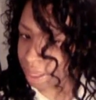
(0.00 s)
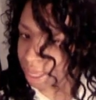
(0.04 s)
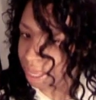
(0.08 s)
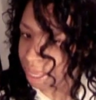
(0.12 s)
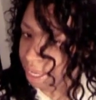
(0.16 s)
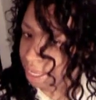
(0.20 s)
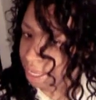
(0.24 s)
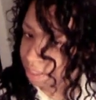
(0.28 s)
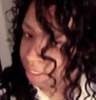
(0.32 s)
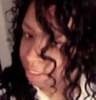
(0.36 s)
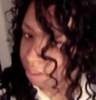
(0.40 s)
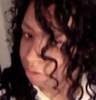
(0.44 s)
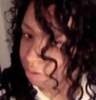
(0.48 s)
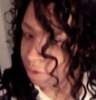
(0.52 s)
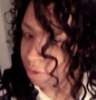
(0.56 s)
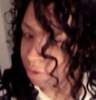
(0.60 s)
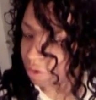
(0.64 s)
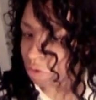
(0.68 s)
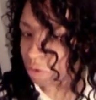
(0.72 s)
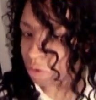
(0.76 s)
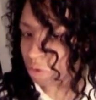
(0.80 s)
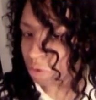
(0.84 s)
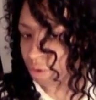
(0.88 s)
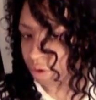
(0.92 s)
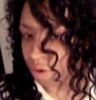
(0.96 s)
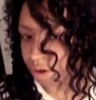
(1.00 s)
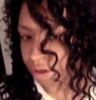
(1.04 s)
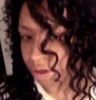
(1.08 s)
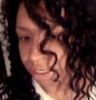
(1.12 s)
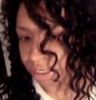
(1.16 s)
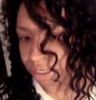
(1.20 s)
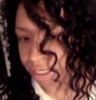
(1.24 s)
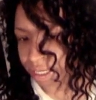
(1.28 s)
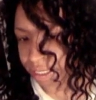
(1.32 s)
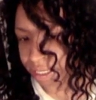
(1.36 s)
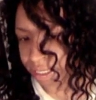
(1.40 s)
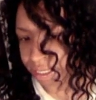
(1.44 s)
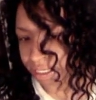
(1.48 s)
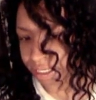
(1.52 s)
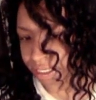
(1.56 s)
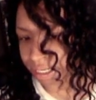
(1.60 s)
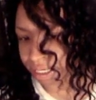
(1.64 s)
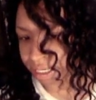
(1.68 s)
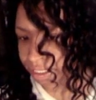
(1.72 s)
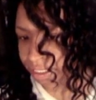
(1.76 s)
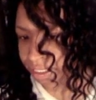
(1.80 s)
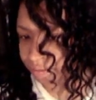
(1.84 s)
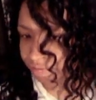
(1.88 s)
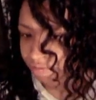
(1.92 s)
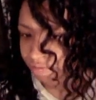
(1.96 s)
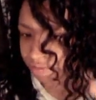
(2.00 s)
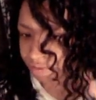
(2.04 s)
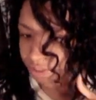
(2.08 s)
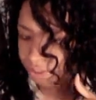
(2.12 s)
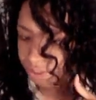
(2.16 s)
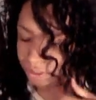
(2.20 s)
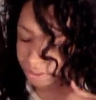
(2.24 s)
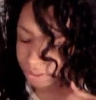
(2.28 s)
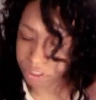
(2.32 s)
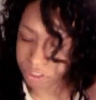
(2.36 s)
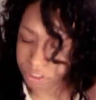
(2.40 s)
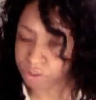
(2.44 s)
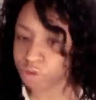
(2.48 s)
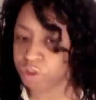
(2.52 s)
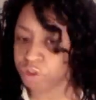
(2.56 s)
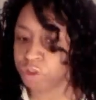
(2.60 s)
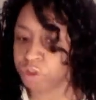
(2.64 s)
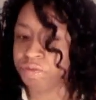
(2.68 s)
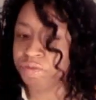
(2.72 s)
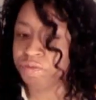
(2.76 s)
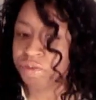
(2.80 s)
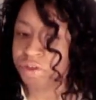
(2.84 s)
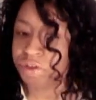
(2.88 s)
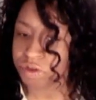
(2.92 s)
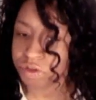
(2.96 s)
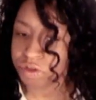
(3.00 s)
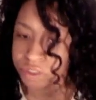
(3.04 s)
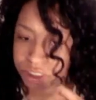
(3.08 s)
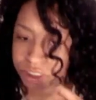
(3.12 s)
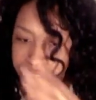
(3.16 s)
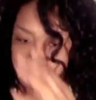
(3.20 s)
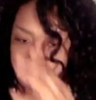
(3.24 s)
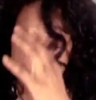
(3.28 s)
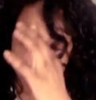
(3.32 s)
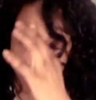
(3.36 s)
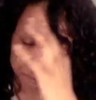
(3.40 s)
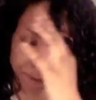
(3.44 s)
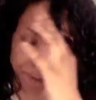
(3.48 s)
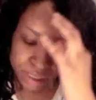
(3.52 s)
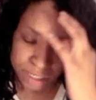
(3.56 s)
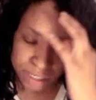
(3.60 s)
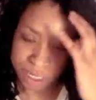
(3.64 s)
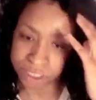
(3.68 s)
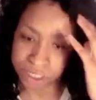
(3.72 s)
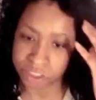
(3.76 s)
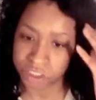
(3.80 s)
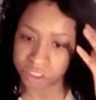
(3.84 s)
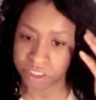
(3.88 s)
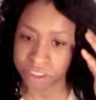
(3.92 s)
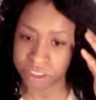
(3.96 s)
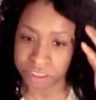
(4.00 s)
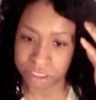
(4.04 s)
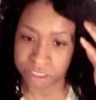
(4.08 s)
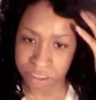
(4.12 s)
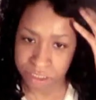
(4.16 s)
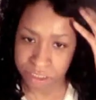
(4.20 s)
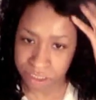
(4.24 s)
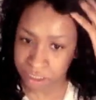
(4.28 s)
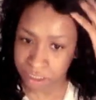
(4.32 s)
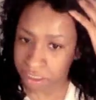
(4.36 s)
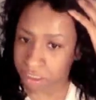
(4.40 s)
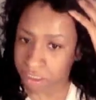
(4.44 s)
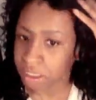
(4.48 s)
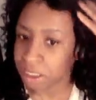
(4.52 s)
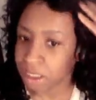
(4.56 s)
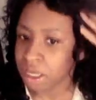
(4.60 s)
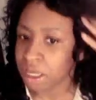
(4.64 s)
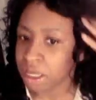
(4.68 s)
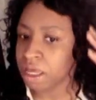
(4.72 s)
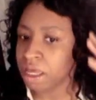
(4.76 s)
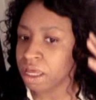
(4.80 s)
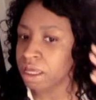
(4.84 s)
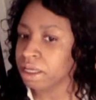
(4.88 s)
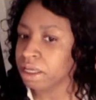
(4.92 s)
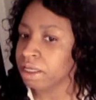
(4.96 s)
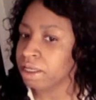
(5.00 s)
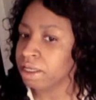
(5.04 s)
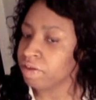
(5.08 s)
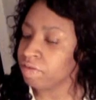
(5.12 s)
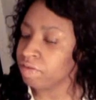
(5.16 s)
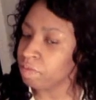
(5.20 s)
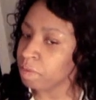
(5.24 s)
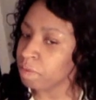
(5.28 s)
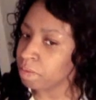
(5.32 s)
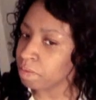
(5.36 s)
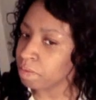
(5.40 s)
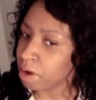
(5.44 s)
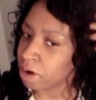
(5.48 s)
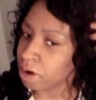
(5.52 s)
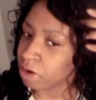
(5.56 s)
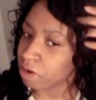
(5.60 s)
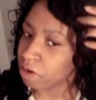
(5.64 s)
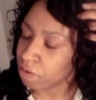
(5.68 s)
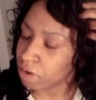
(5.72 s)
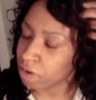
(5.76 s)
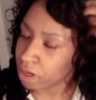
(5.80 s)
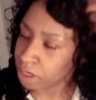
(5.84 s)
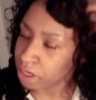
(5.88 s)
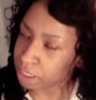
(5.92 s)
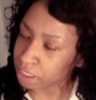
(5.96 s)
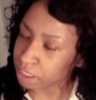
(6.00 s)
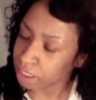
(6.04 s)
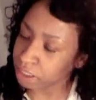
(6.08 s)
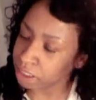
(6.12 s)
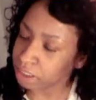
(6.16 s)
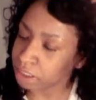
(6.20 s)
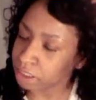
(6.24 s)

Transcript: and then record and let for your YouTube viewers, it would be nice just to give me my credit.